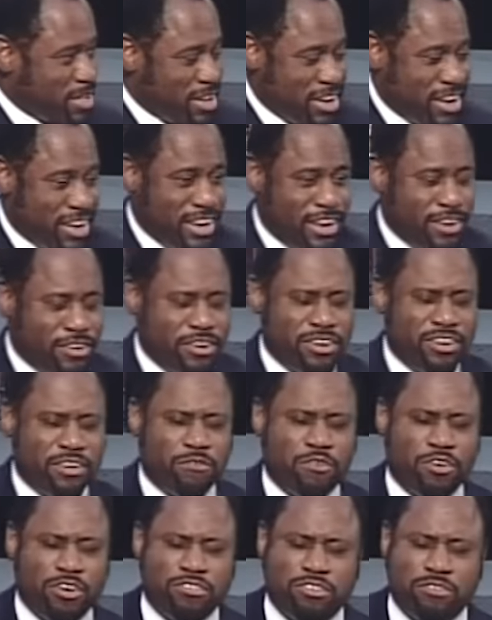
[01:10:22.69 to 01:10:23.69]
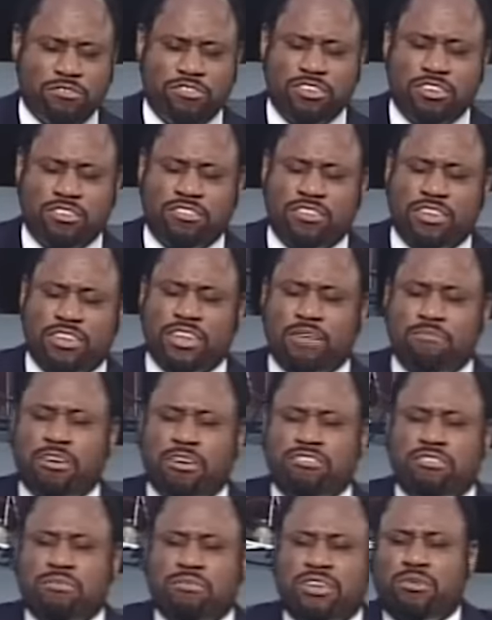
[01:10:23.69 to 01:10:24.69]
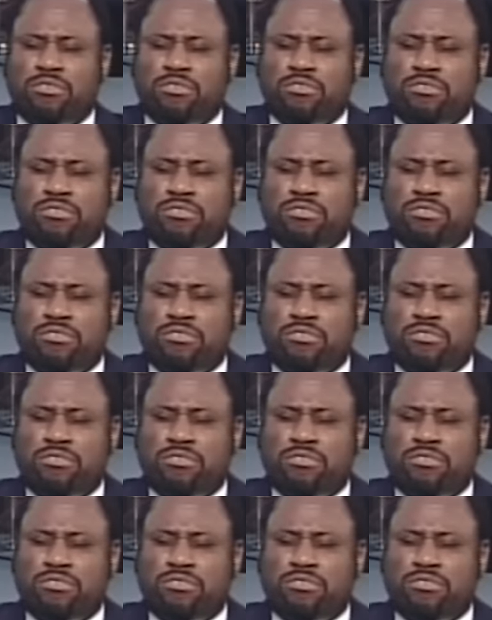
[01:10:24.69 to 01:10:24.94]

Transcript: And I heard the voice of Jesus in that temple.